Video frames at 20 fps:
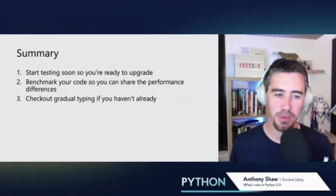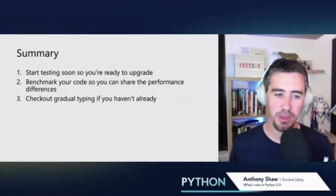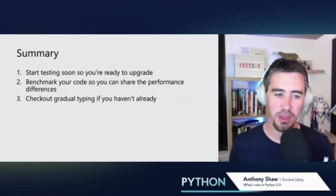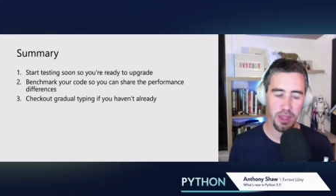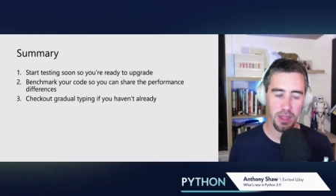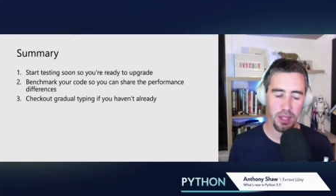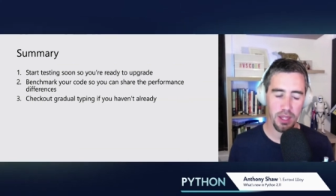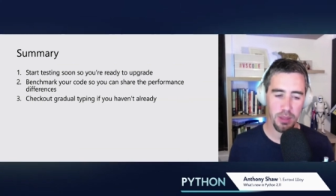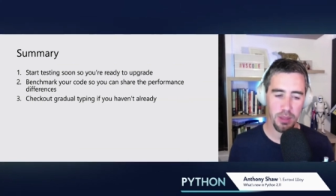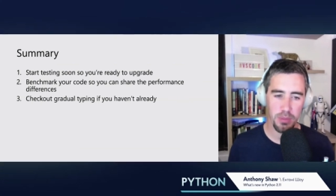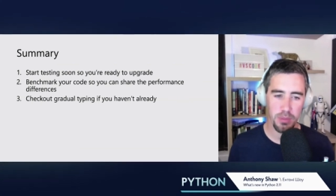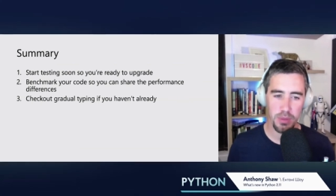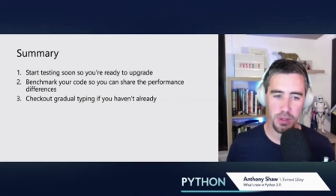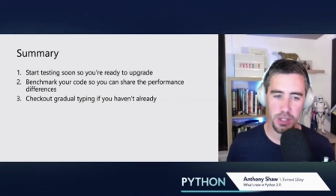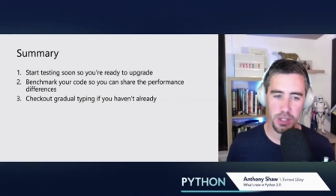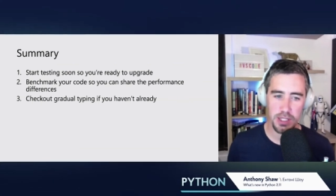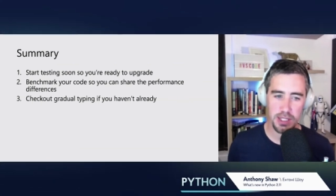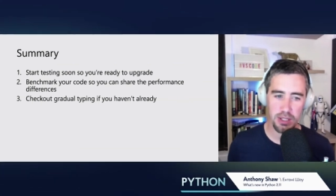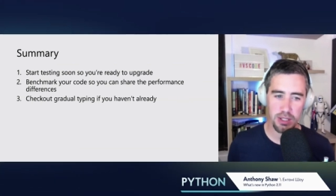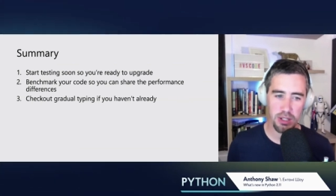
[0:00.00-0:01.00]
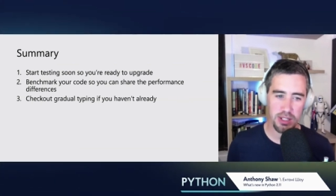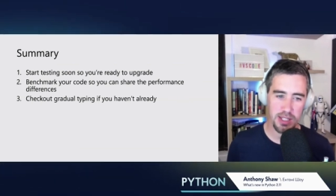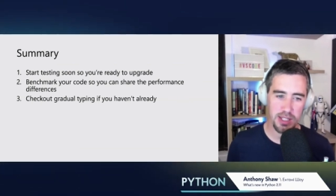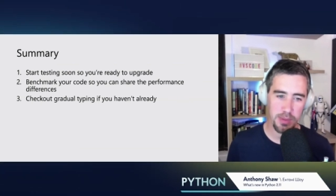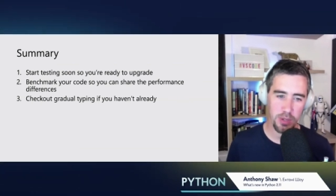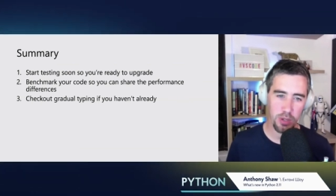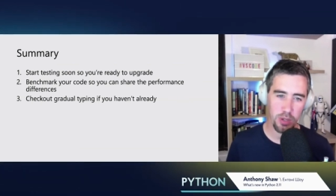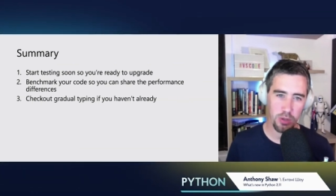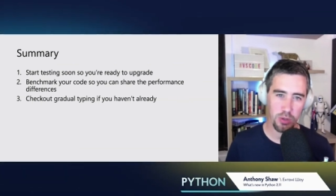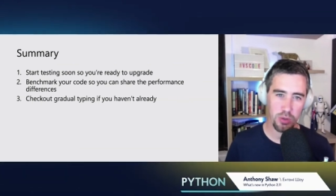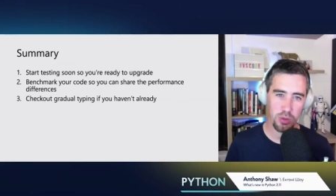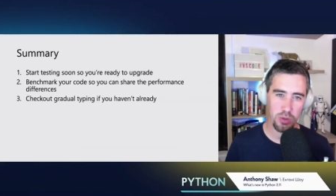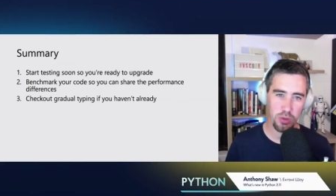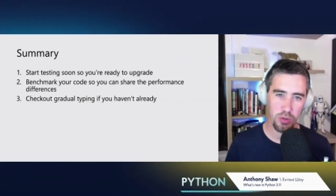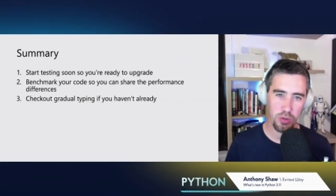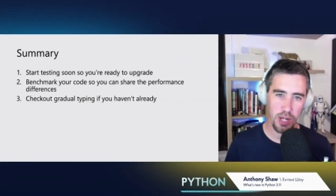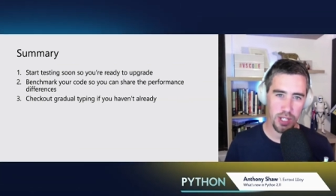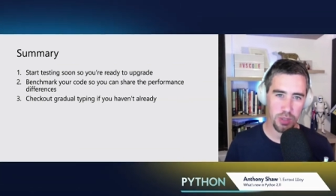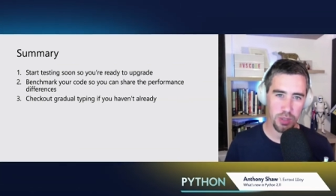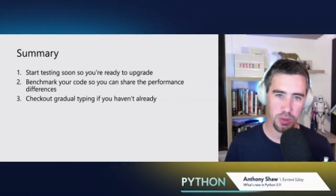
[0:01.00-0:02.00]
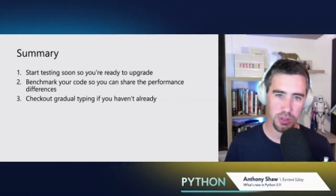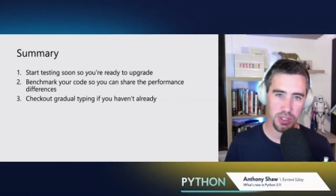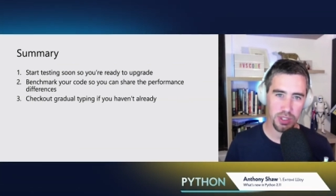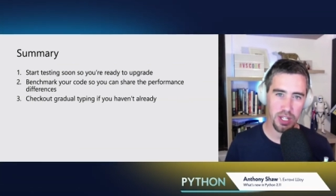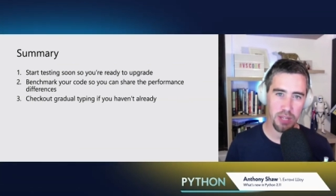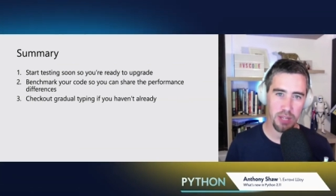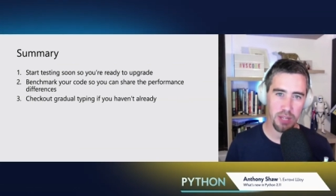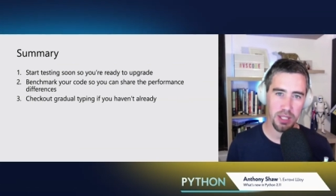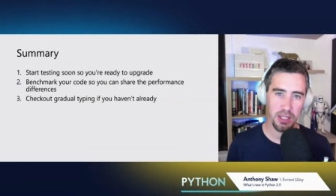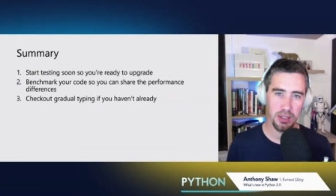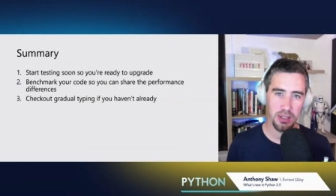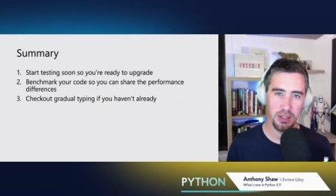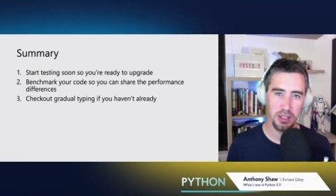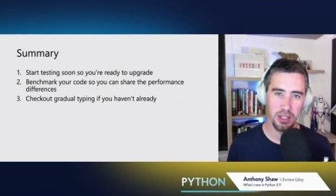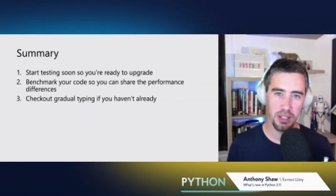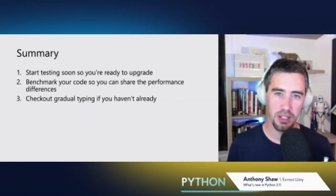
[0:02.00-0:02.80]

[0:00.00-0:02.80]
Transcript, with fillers: Um, there's a concept called gradual typing,